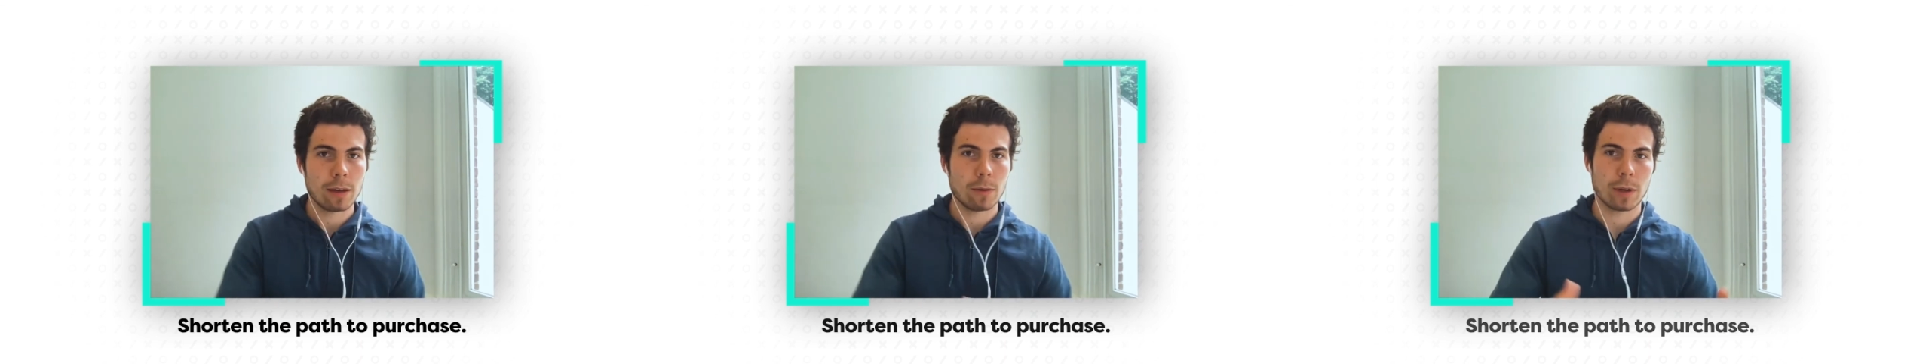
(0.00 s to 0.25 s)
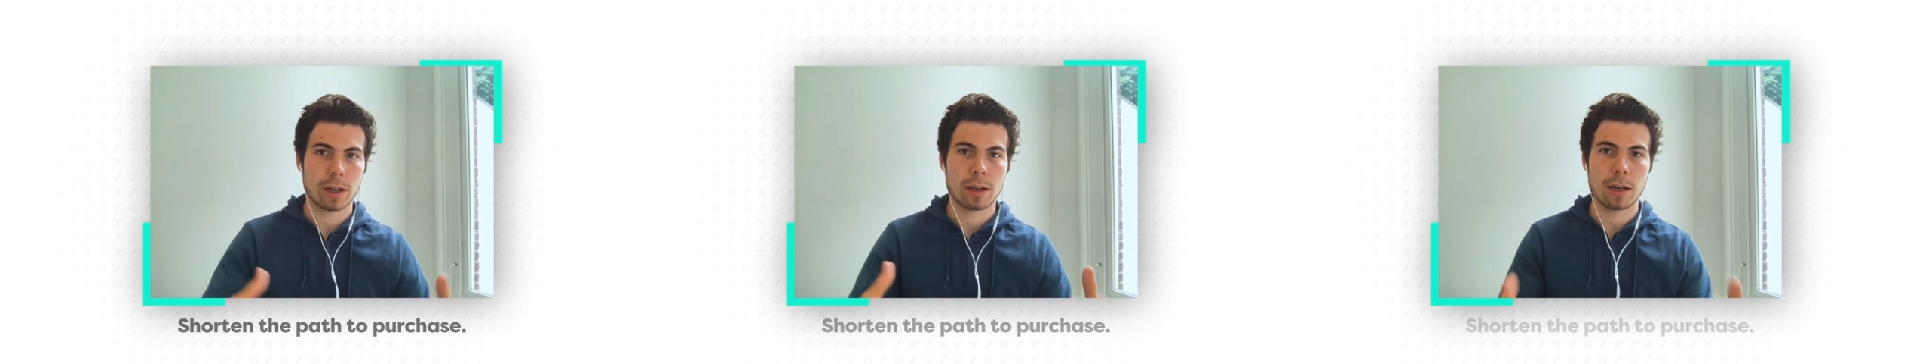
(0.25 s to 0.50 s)

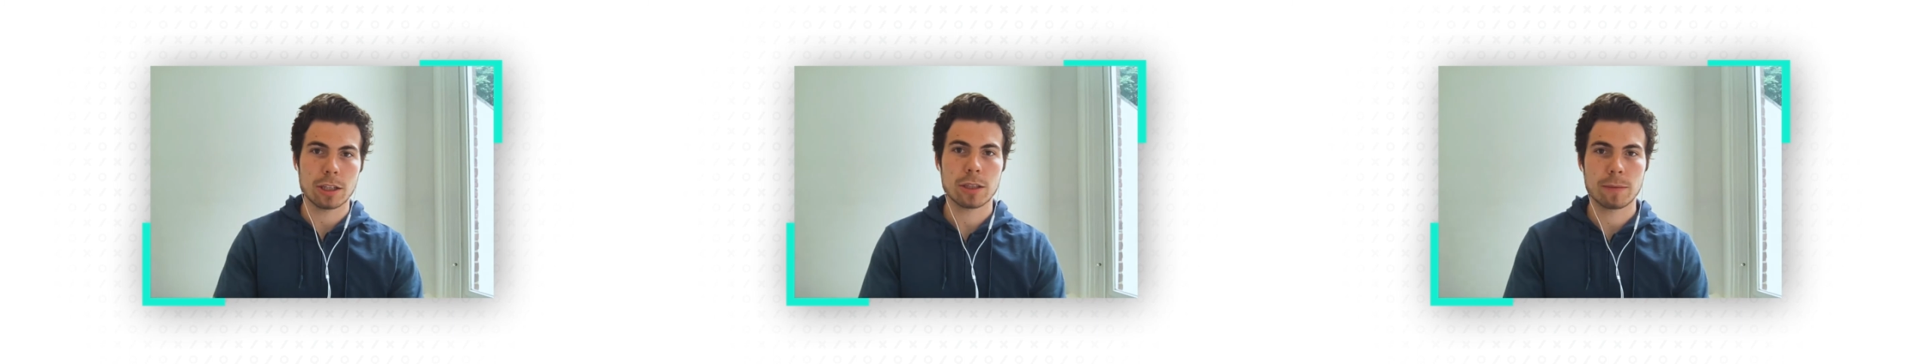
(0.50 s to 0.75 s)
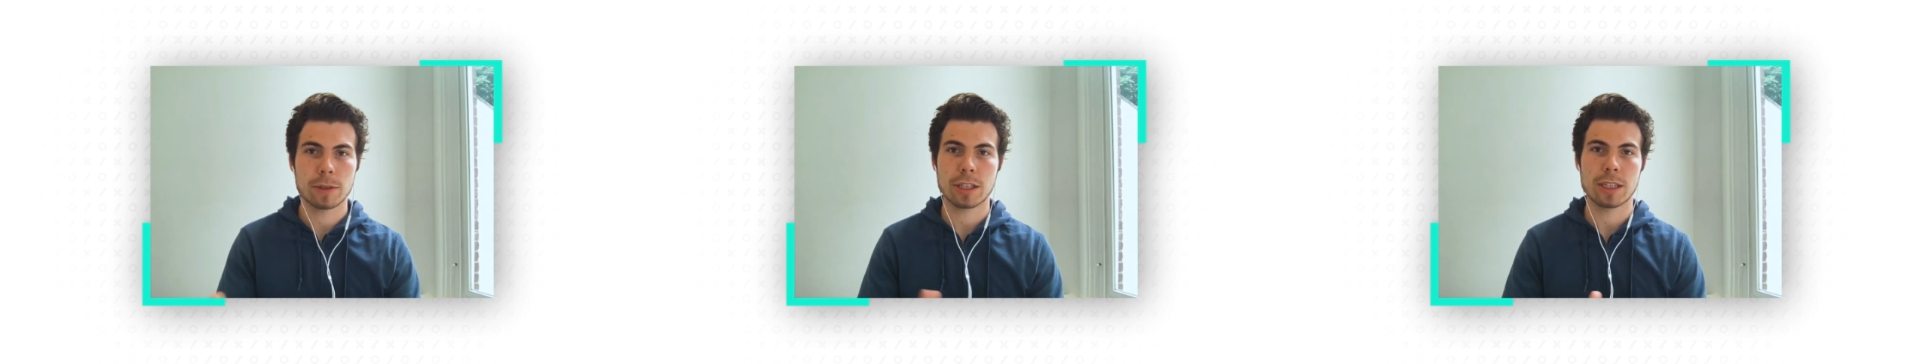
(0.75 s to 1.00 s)
where
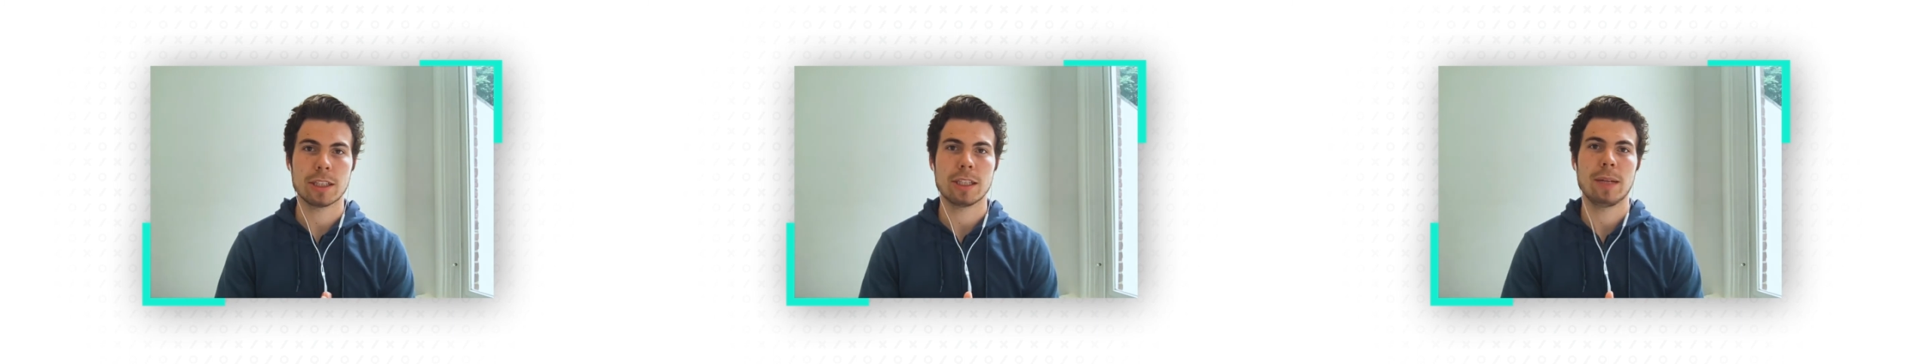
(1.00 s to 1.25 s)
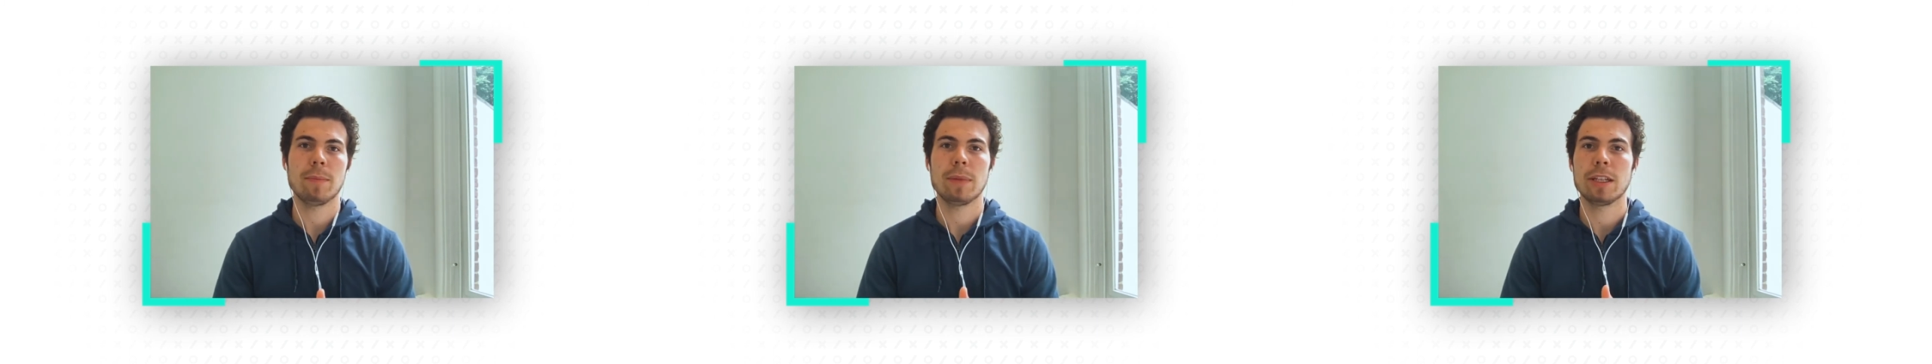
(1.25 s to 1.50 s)
customers can
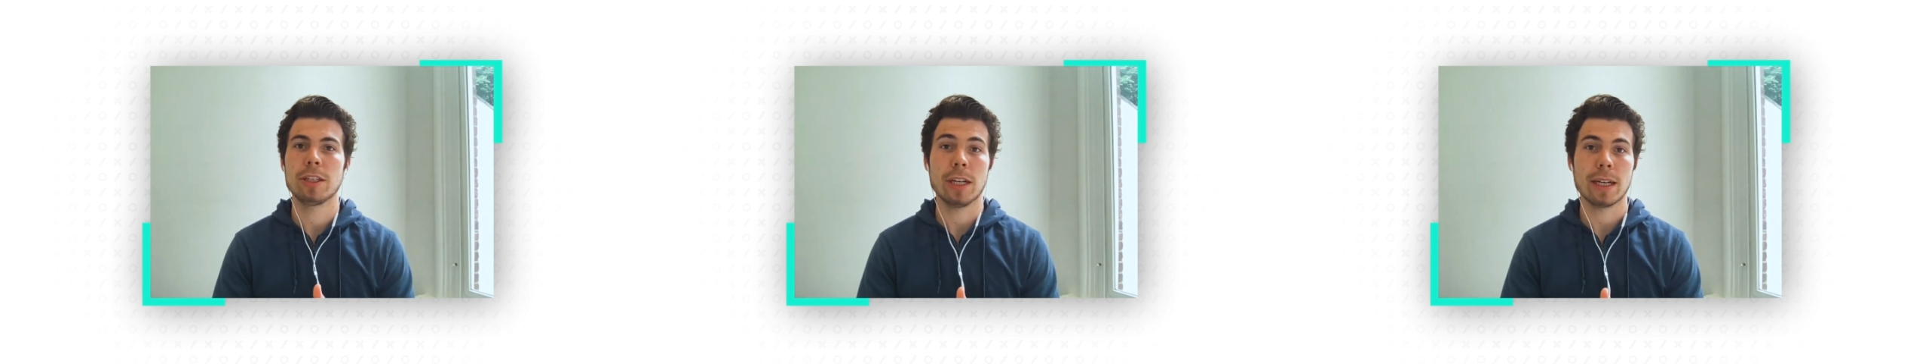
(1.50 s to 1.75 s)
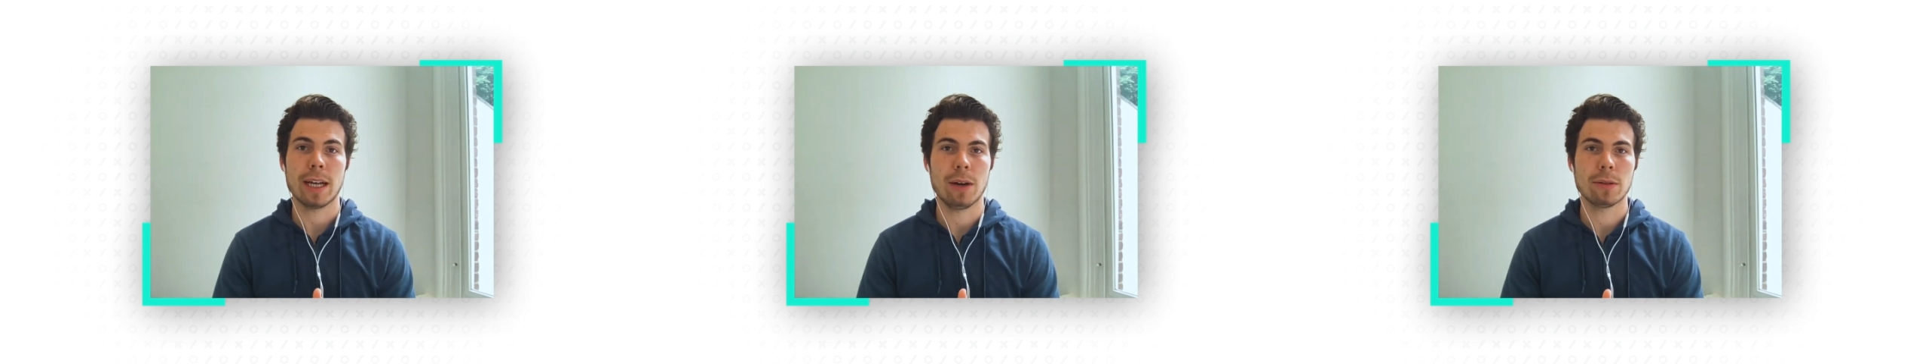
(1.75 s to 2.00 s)
simply
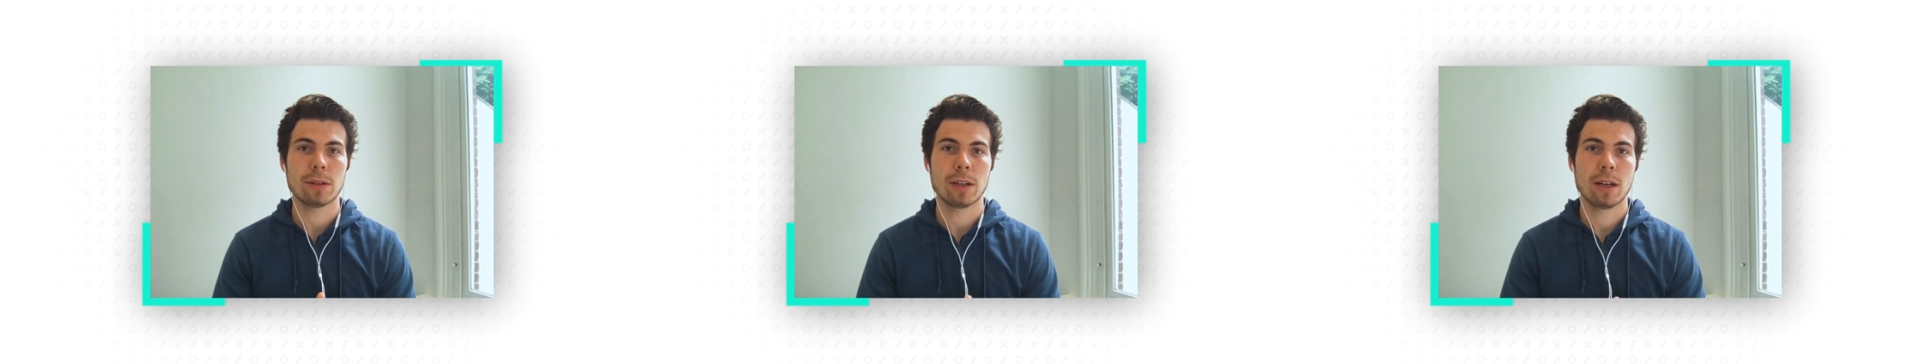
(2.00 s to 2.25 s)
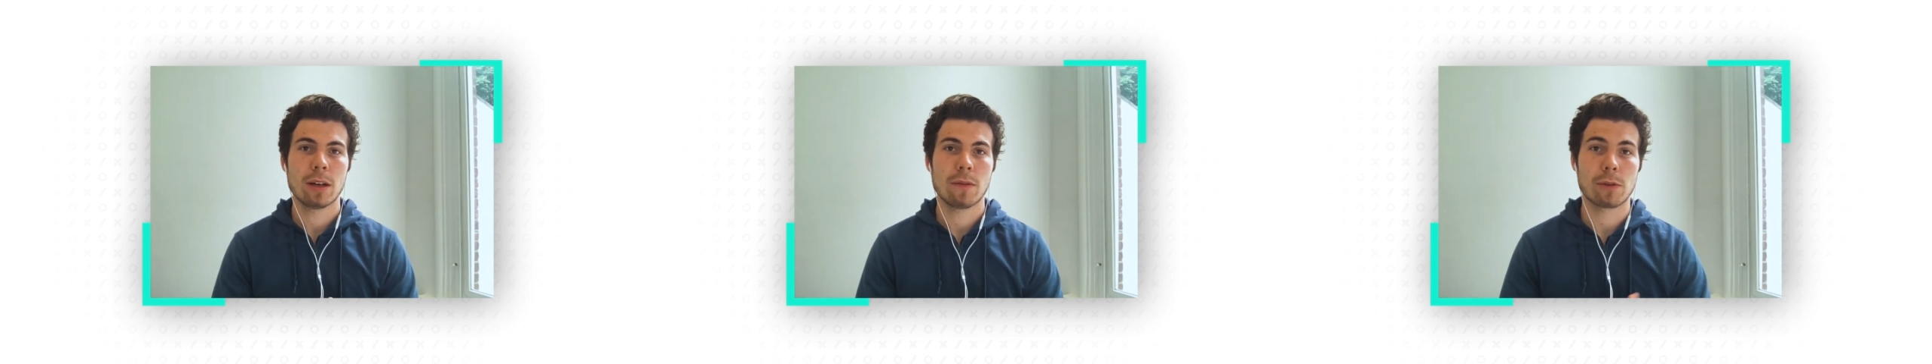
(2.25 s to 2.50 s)
check out
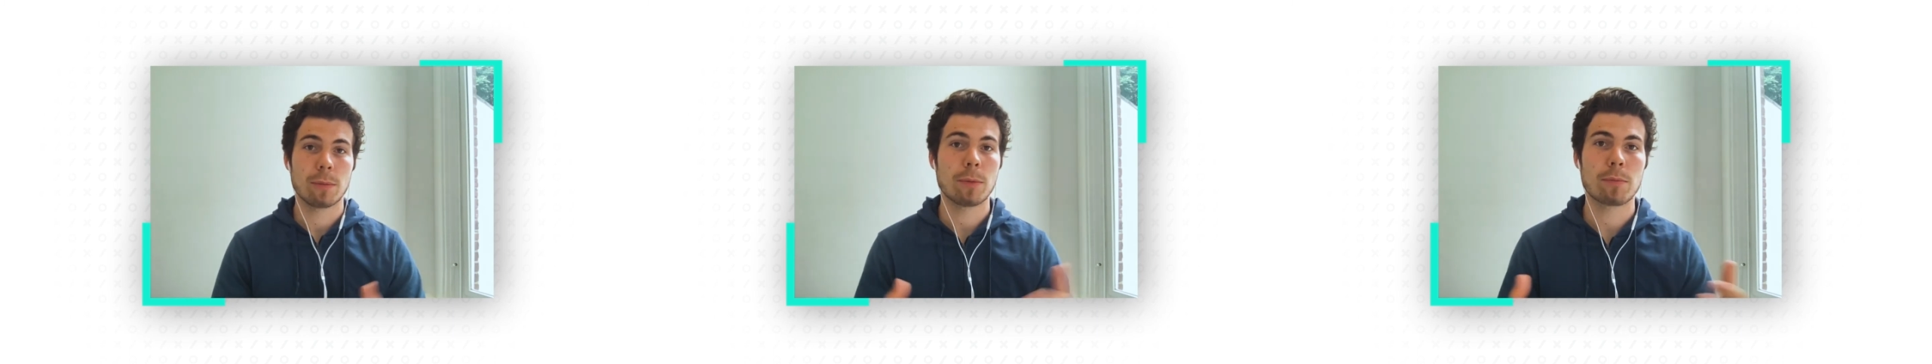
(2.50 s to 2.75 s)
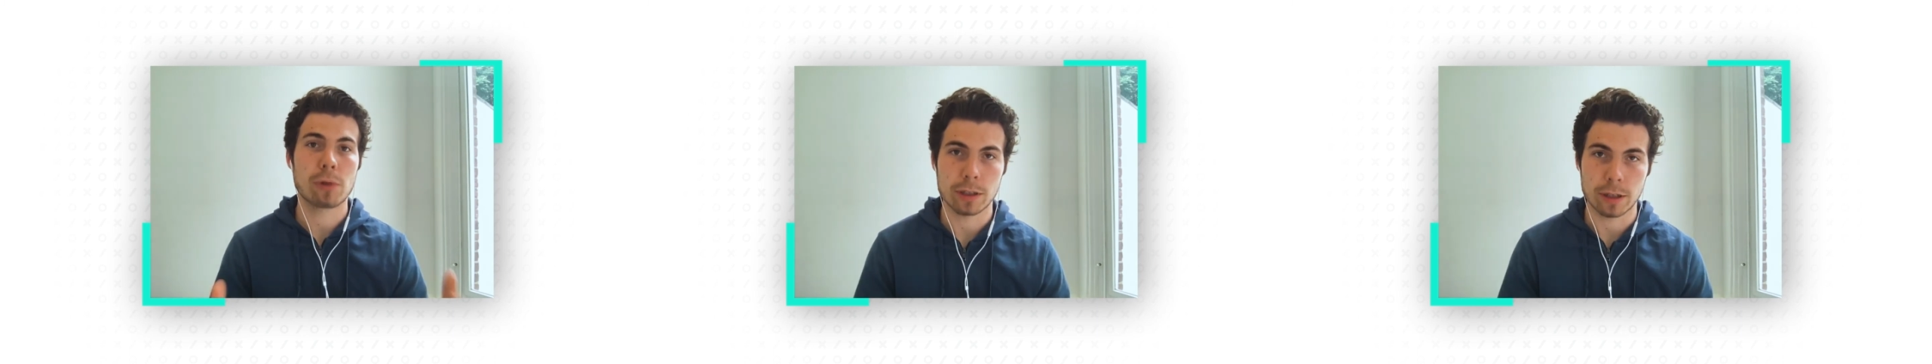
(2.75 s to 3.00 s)
from
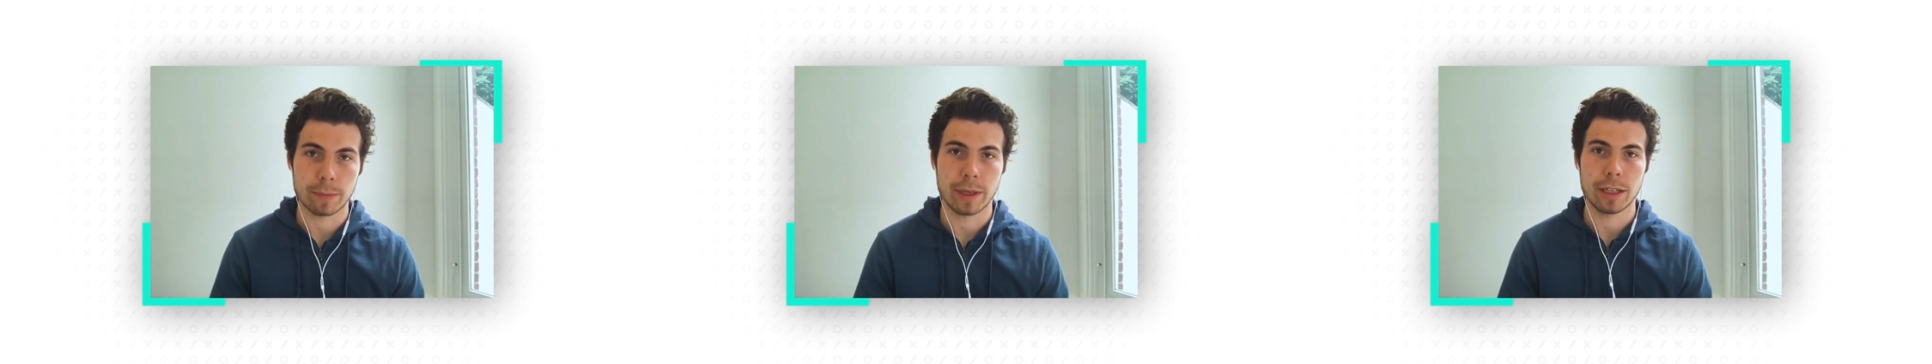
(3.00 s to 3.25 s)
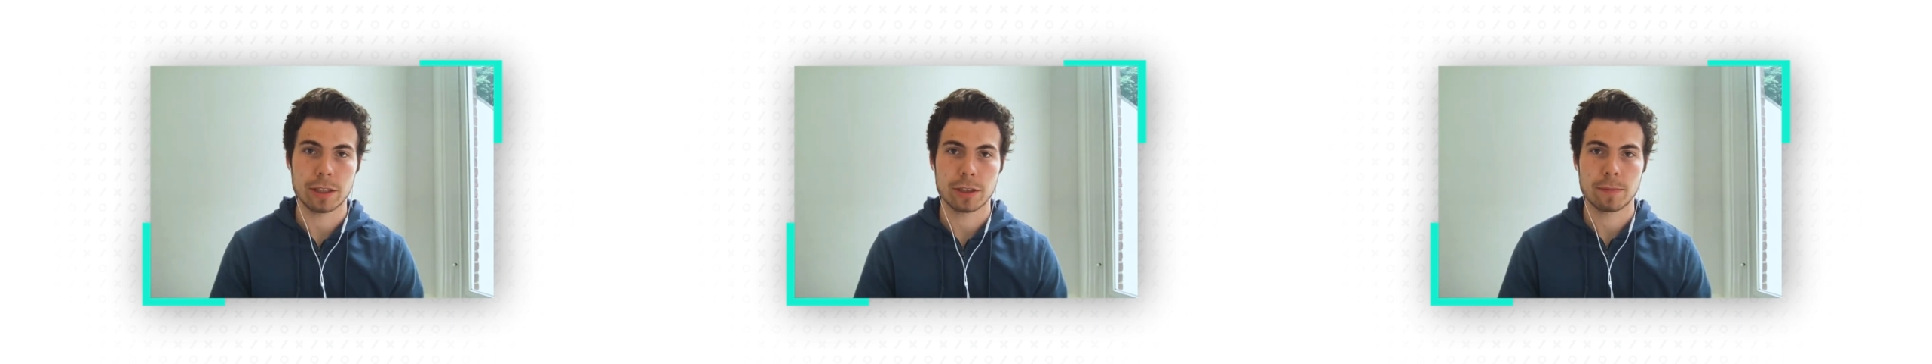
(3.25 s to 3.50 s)
a product
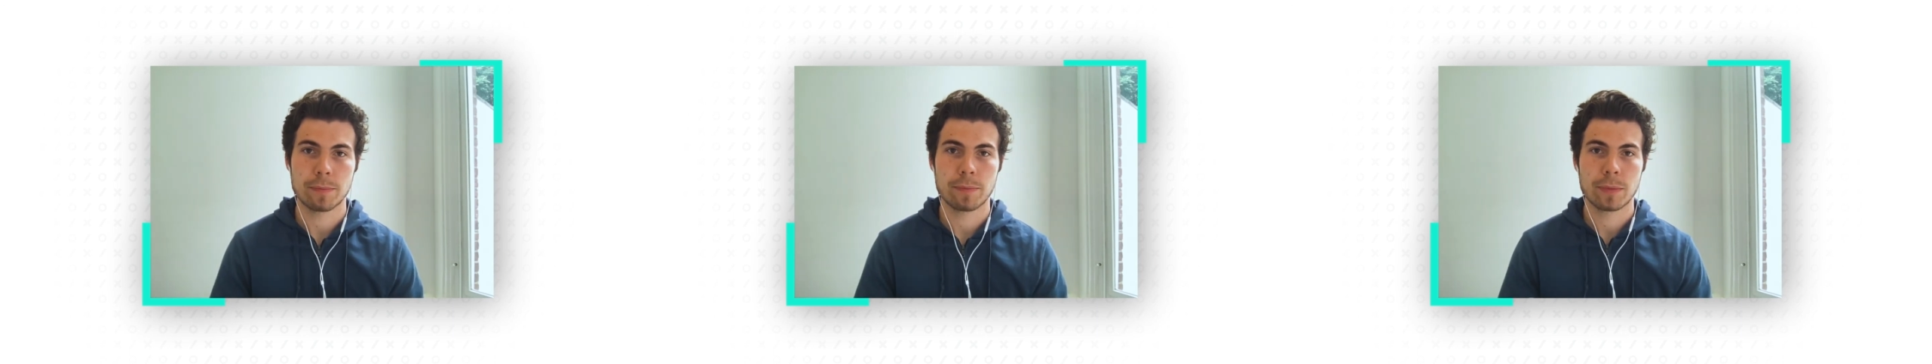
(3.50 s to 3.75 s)
page.